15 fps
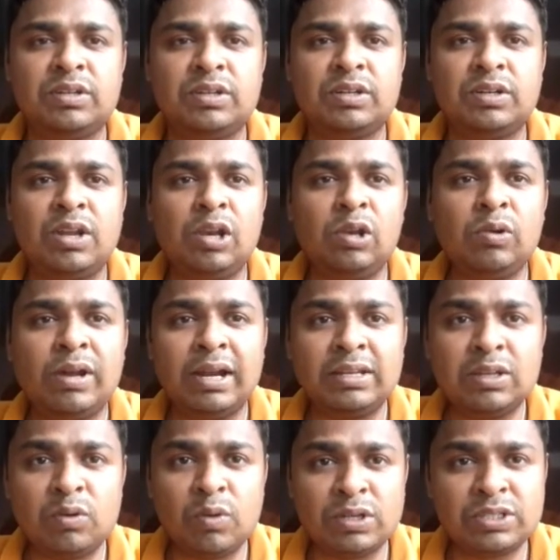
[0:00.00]
Now look at the
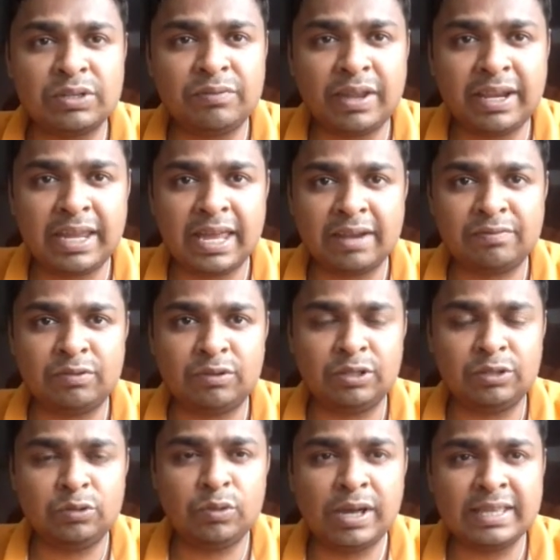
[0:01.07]
question very carefully.
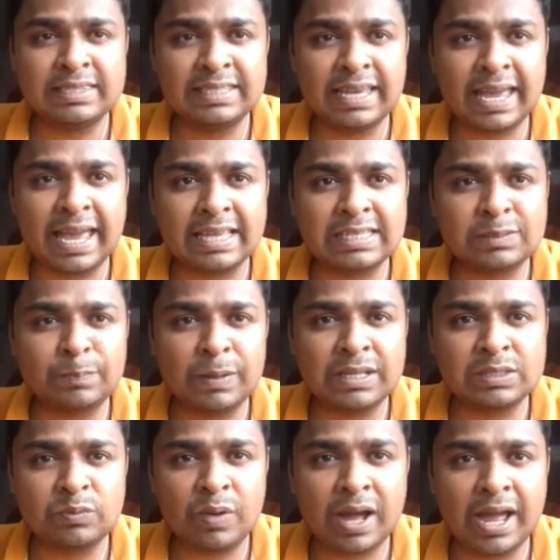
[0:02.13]
You can see x
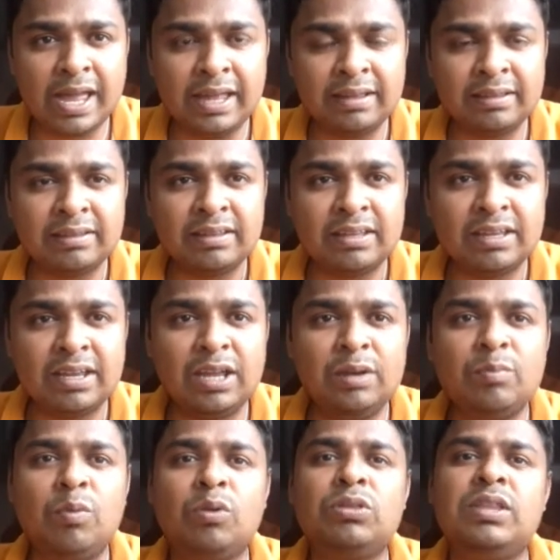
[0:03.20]
plus y in
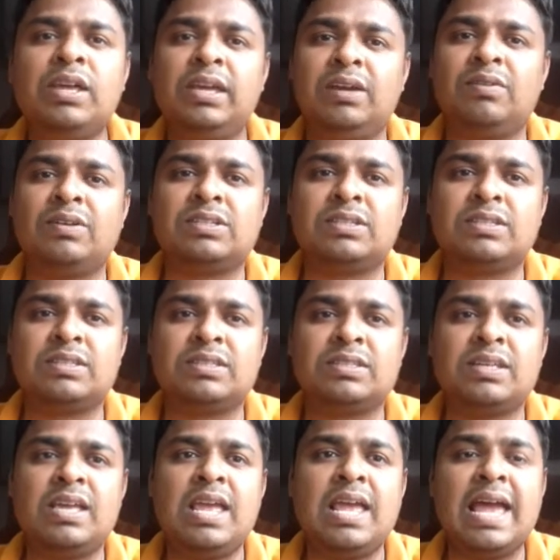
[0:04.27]
both the equations
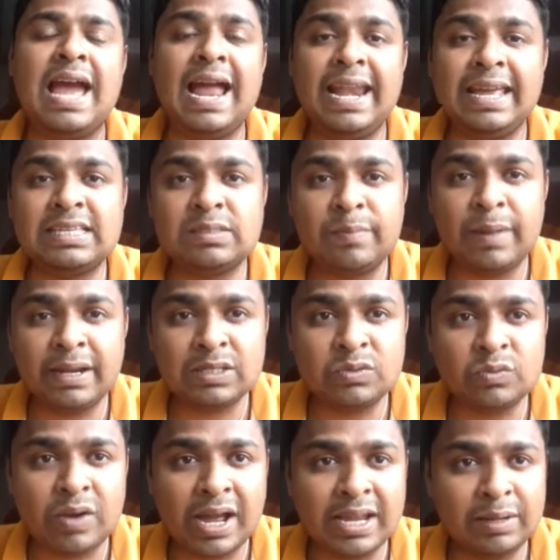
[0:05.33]
and x minus
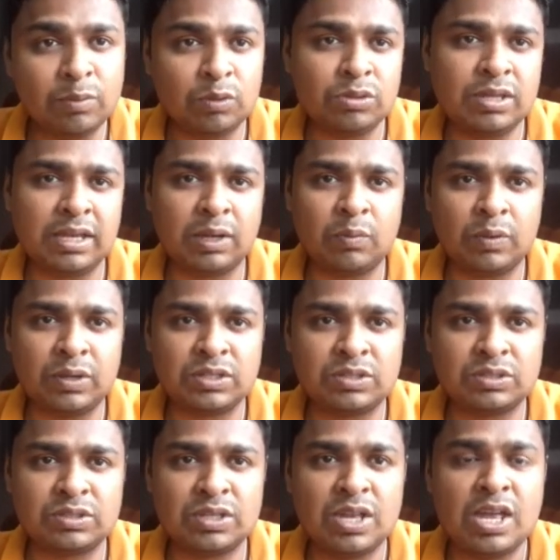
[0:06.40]
y in both the
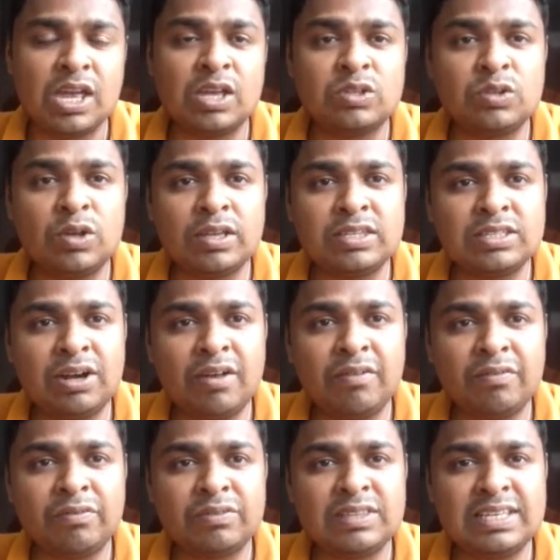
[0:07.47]
equations. So instead
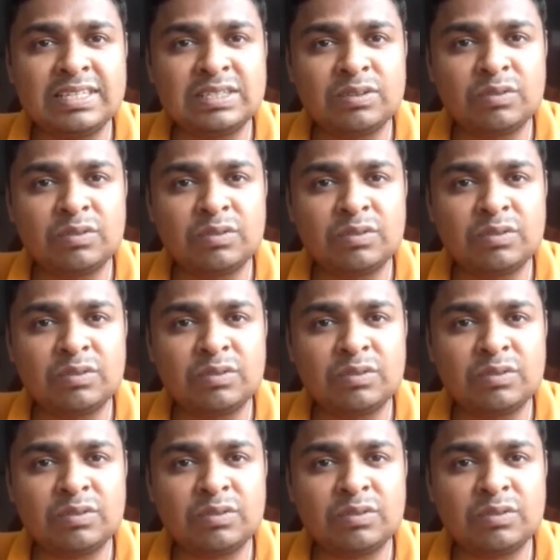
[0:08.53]
of this